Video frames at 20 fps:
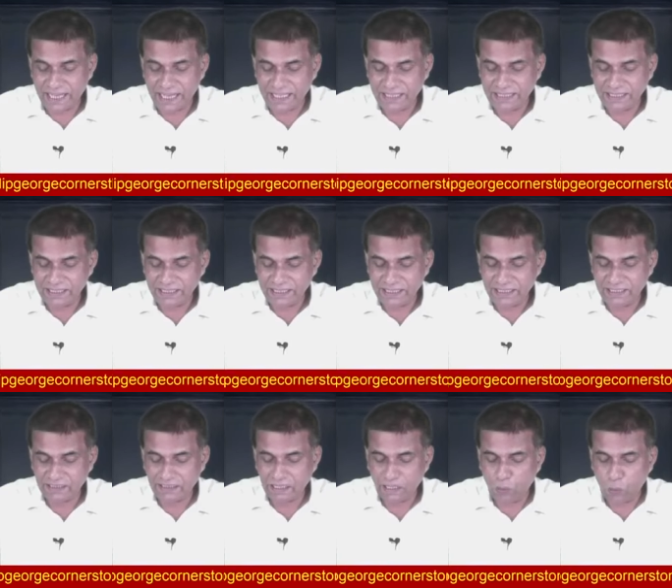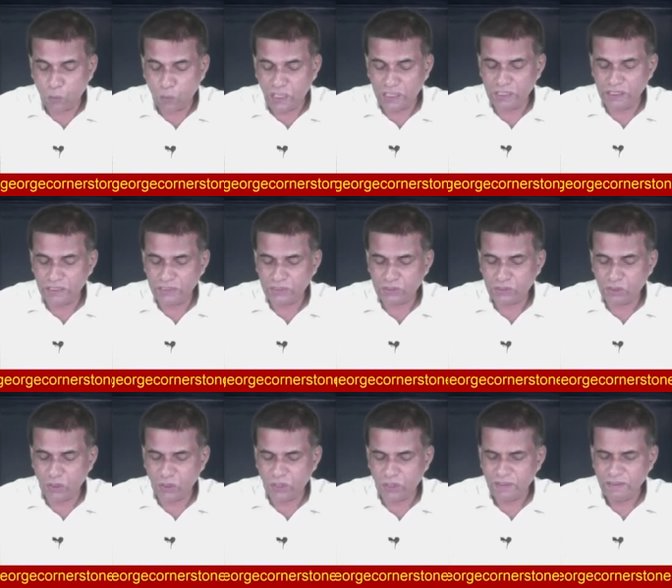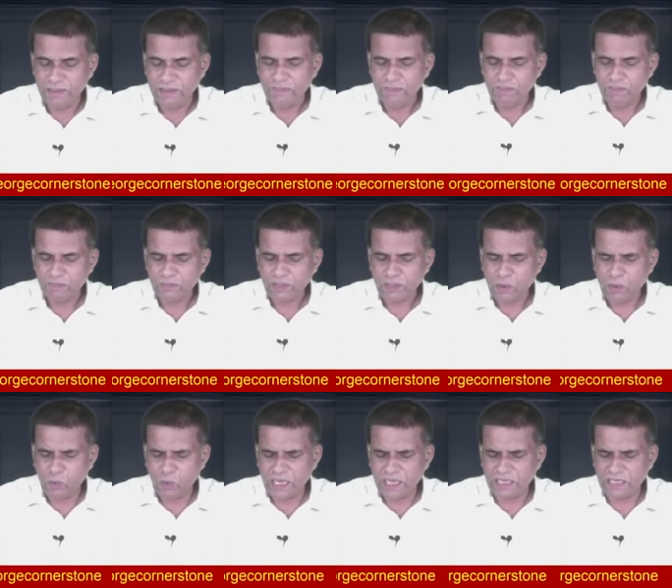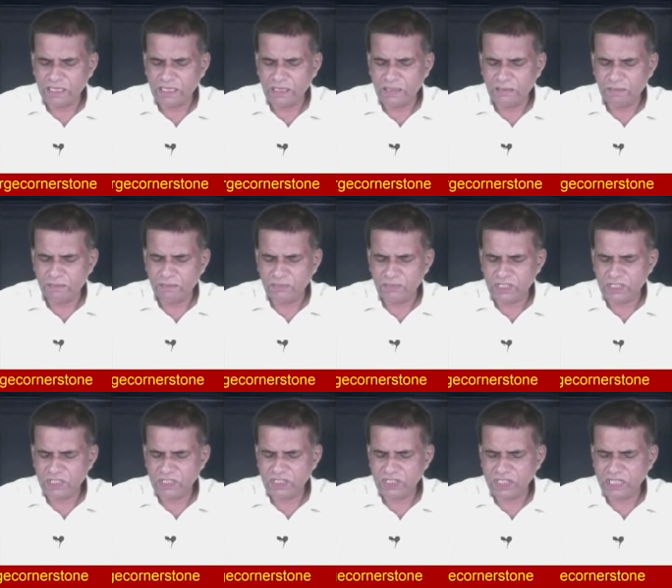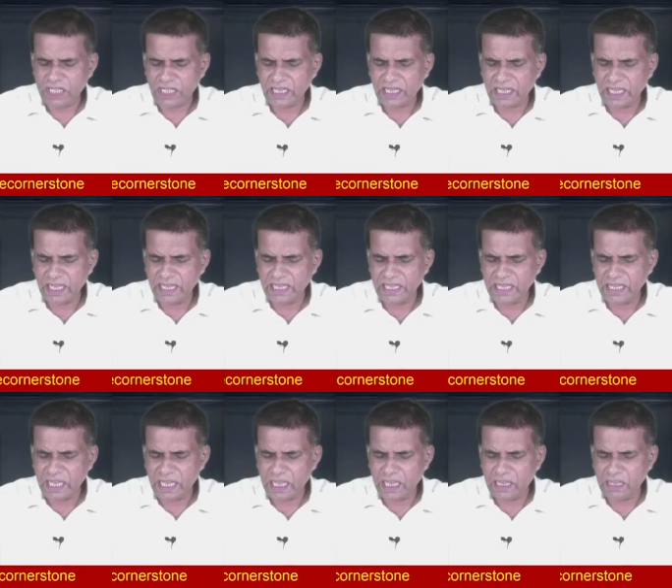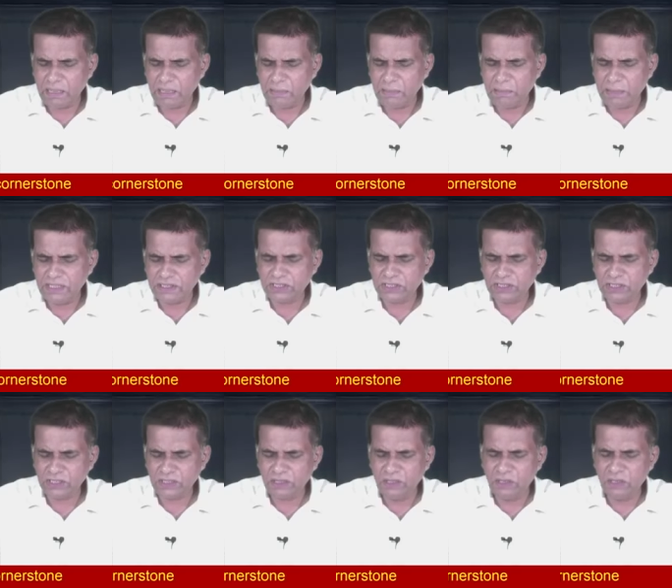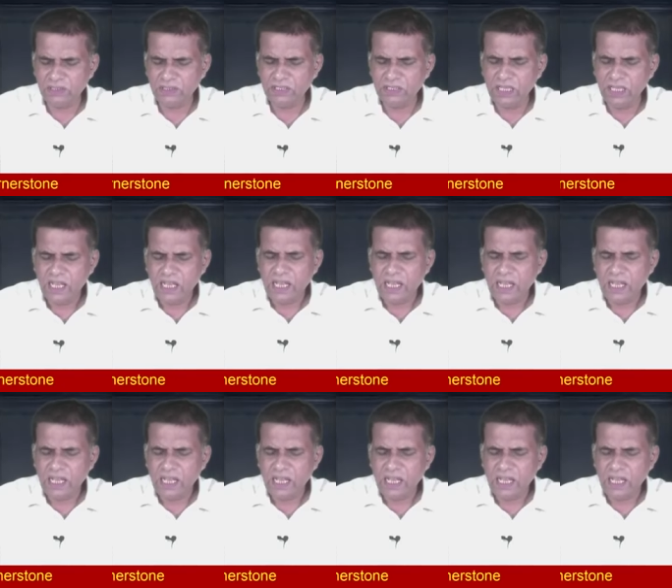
I hear the word. So, welcome, Sister Kanya Batsion.